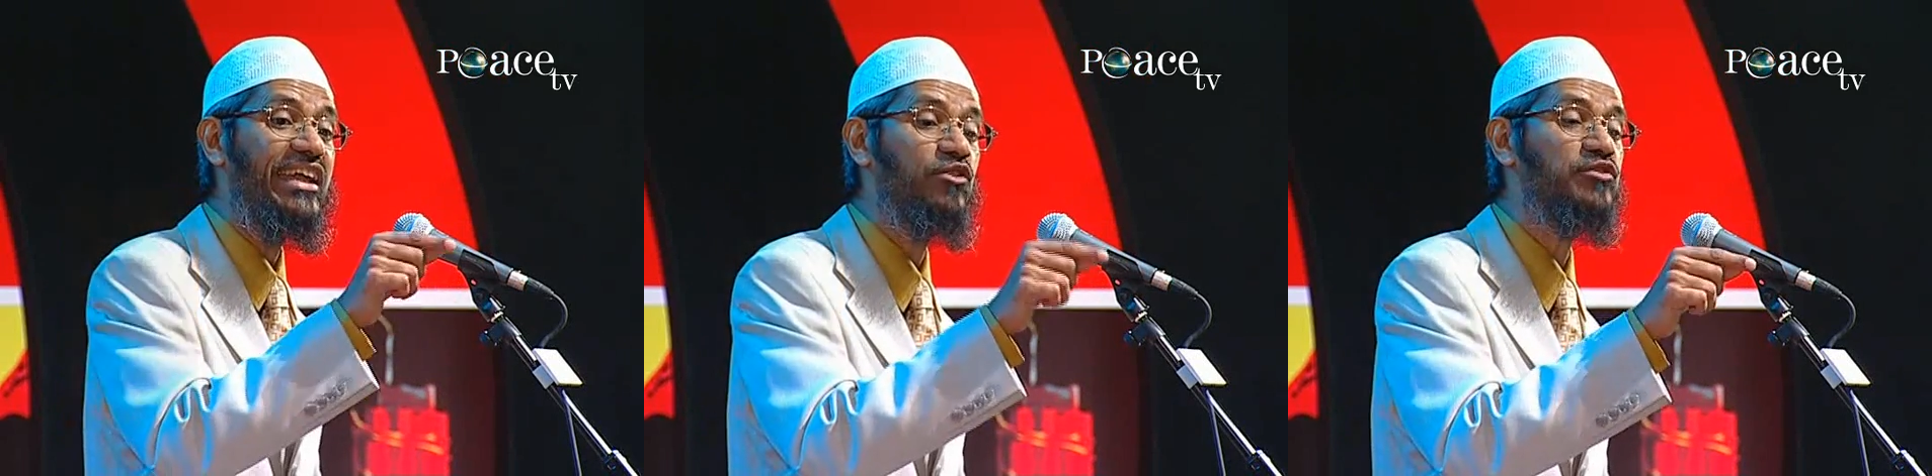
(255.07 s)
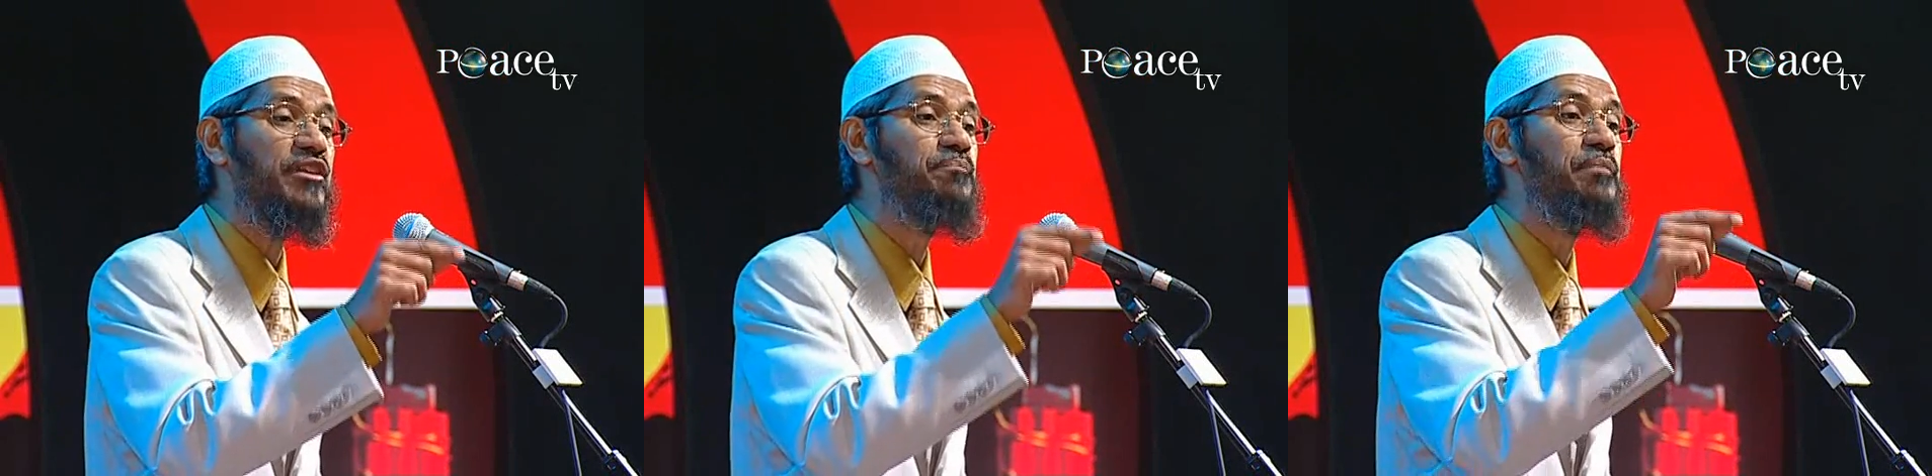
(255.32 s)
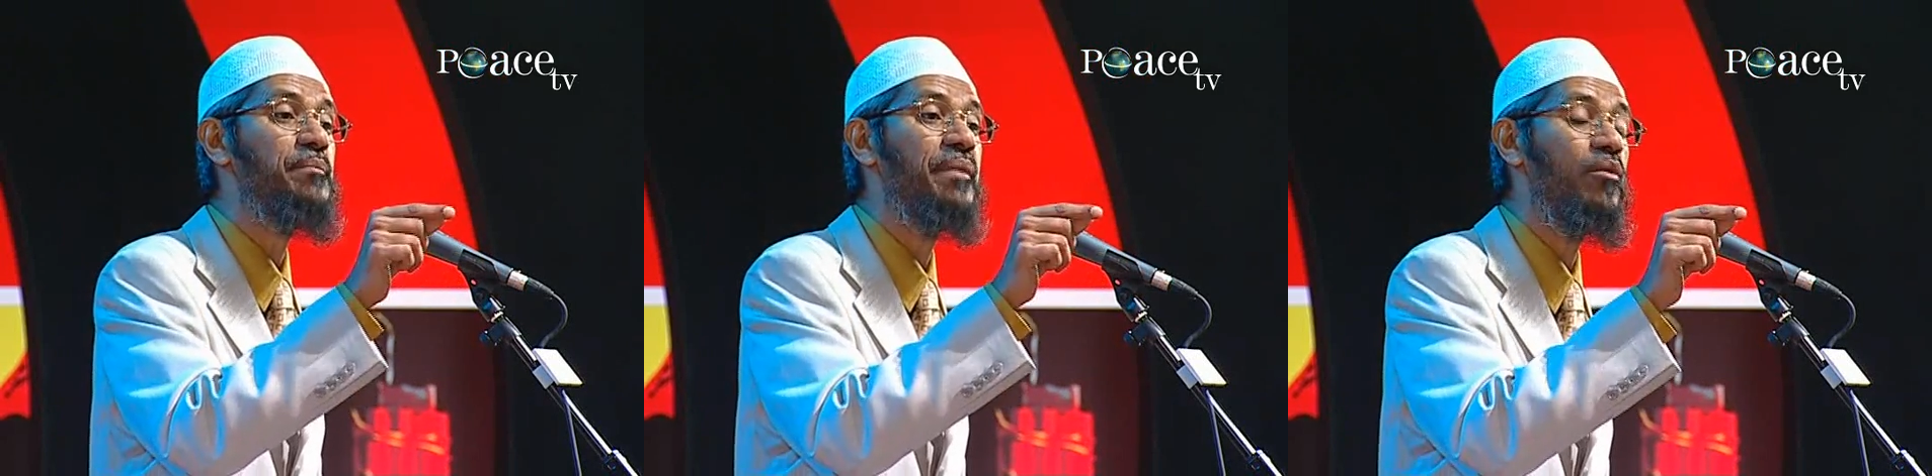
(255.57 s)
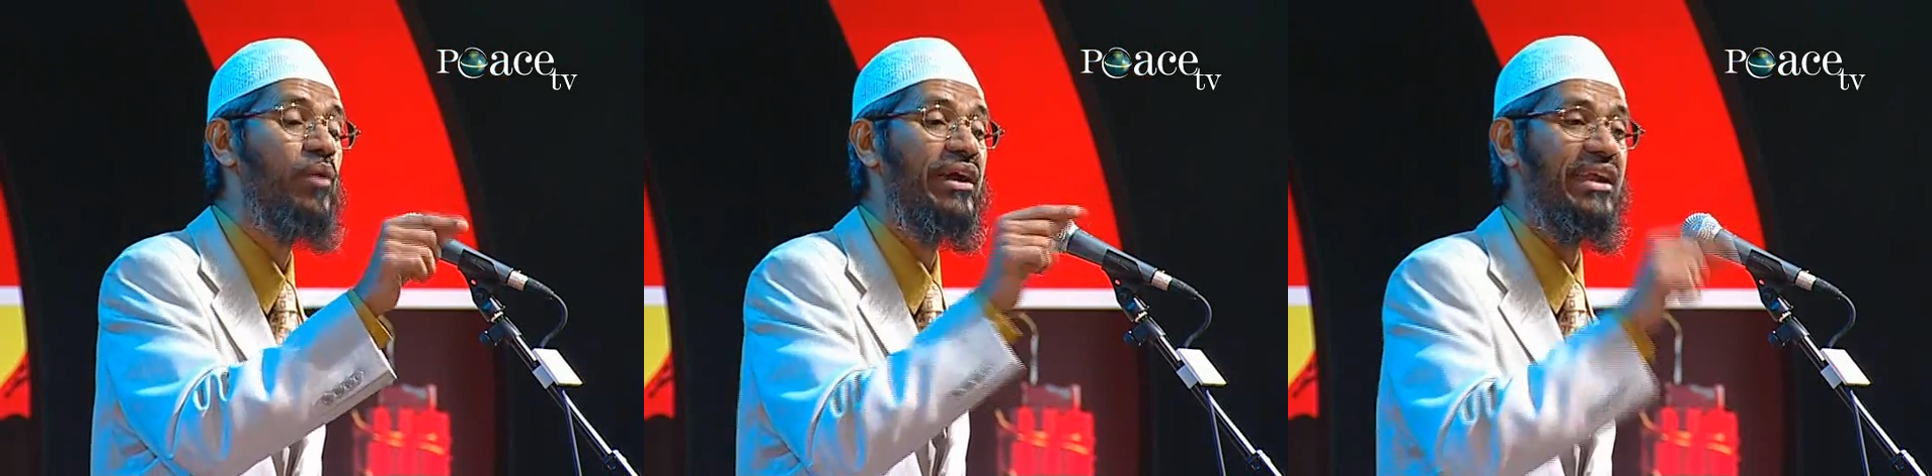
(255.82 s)
innocent people
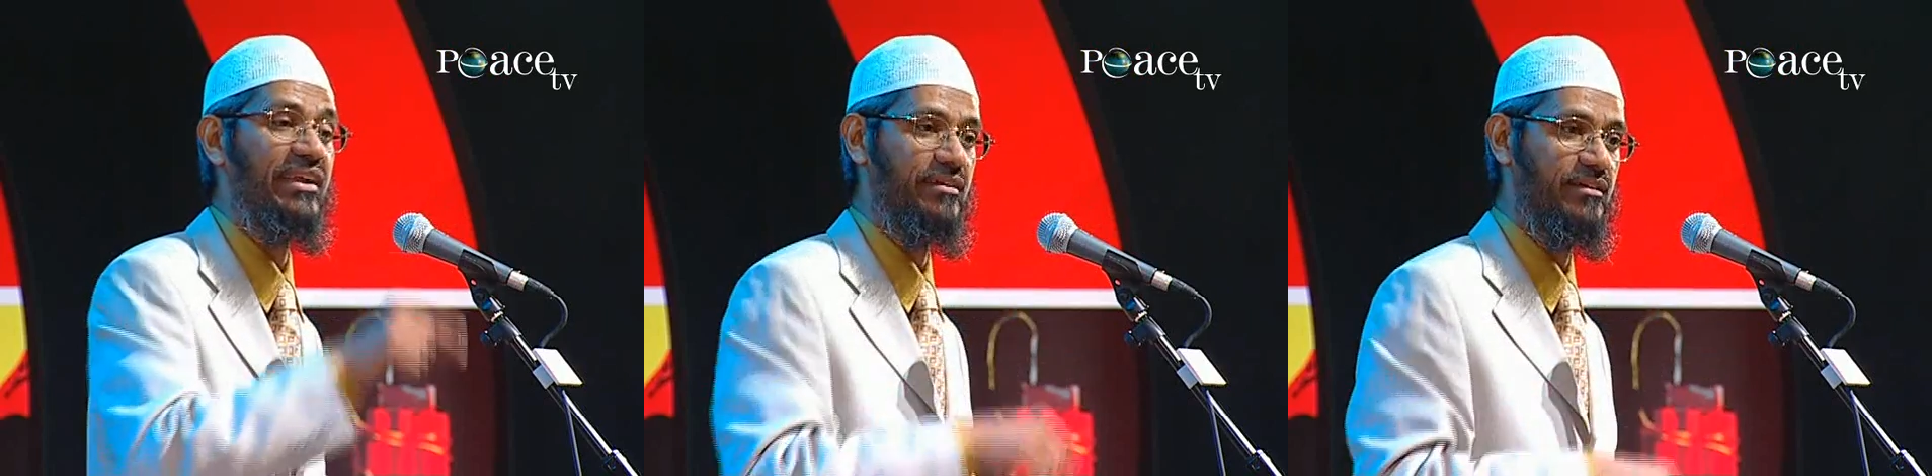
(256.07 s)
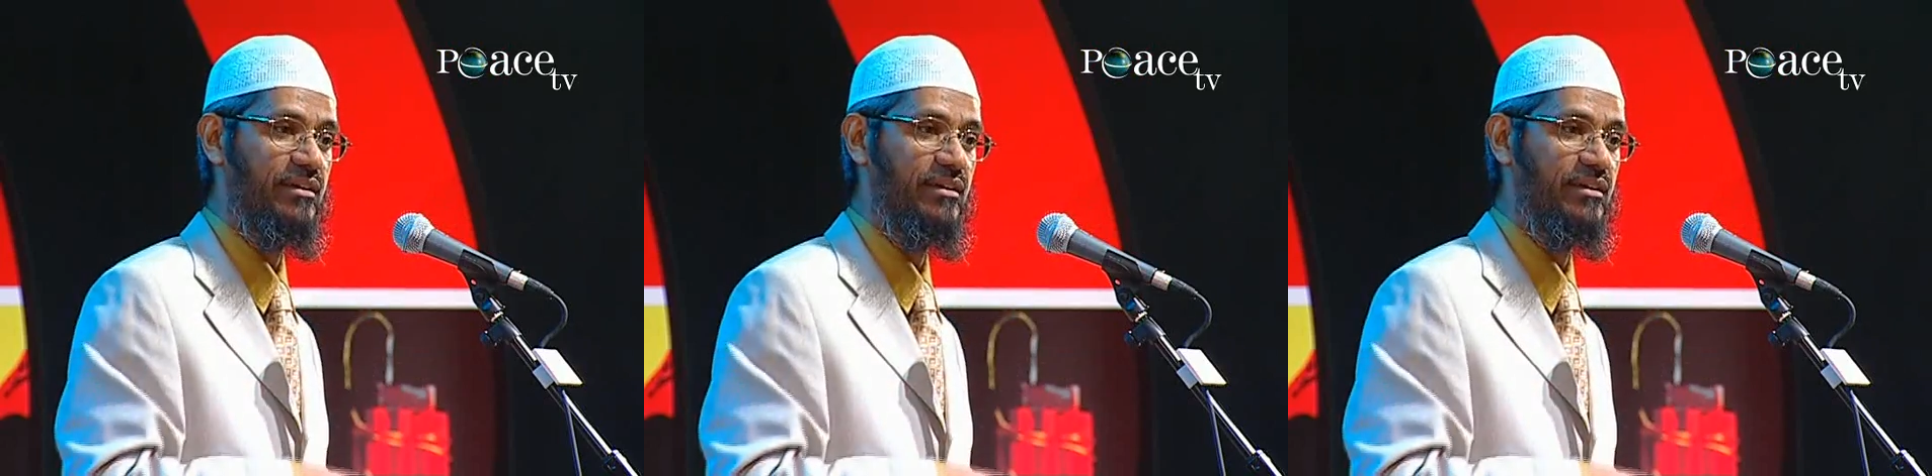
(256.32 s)
were killed.